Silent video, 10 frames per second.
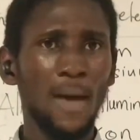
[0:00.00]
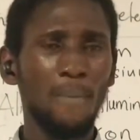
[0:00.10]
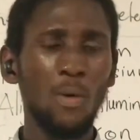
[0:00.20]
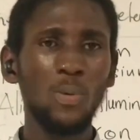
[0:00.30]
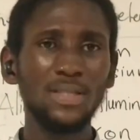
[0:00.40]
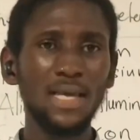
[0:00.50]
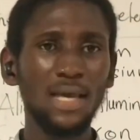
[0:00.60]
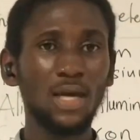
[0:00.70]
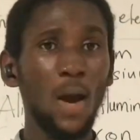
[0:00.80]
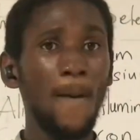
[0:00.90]
But when we
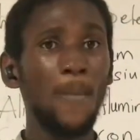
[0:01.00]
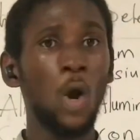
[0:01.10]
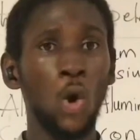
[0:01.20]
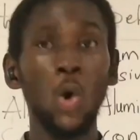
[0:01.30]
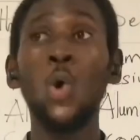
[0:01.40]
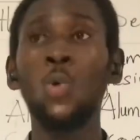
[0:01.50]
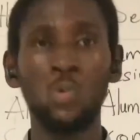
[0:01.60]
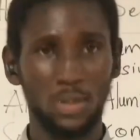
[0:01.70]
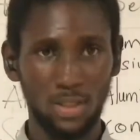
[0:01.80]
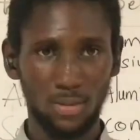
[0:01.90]
take
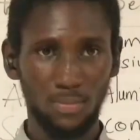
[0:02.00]
gold,